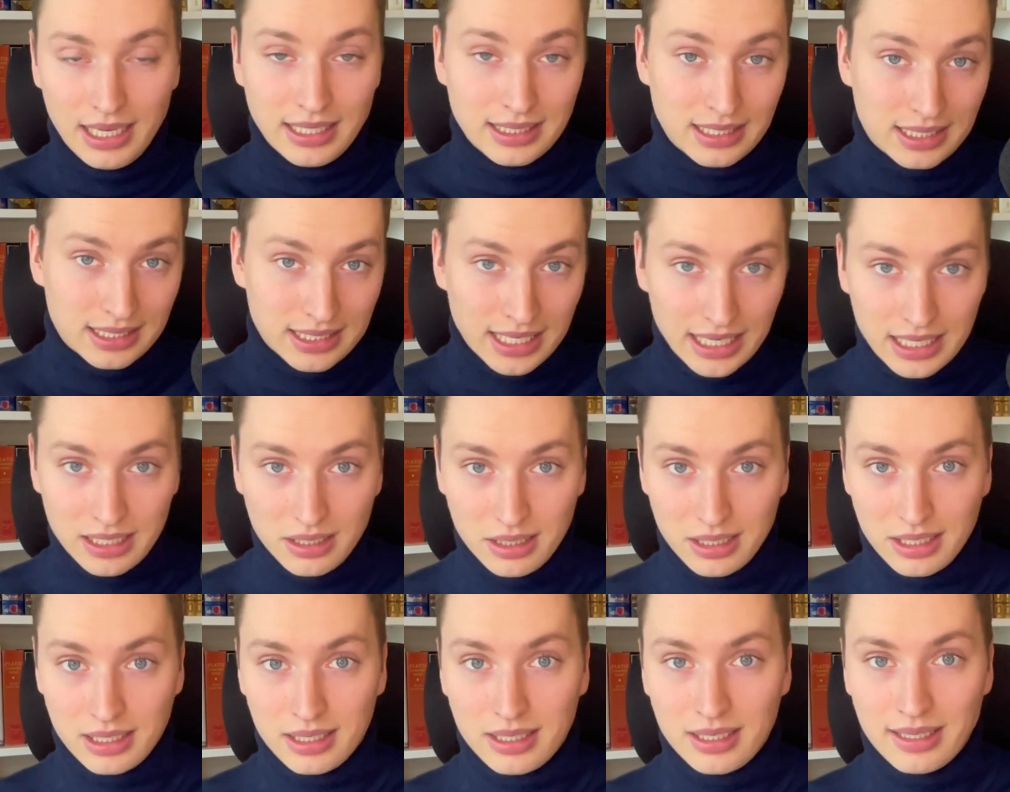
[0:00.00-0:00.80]
In the
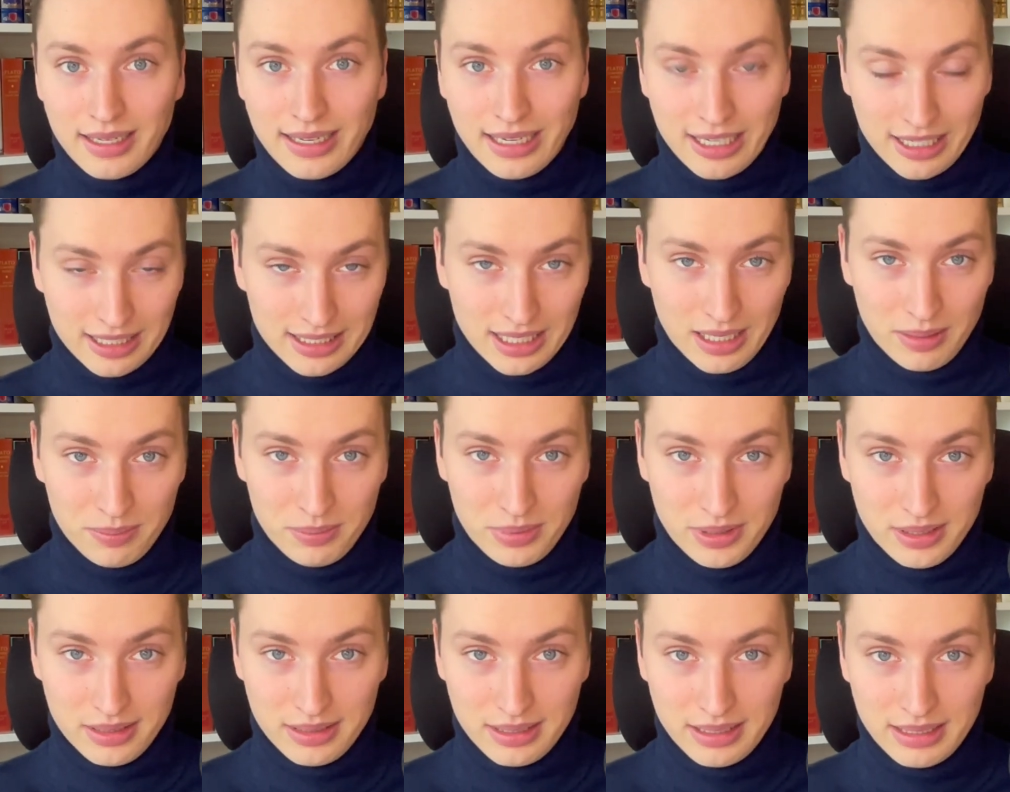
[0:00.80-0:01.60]
second
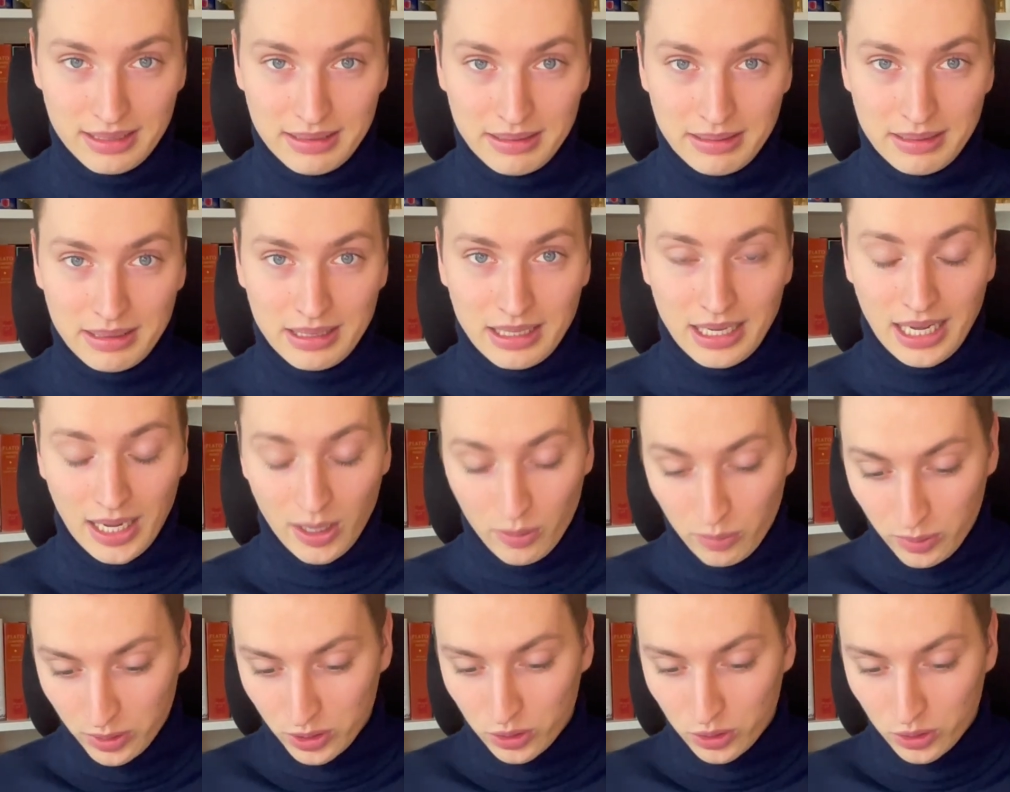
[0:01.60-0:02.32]
example, I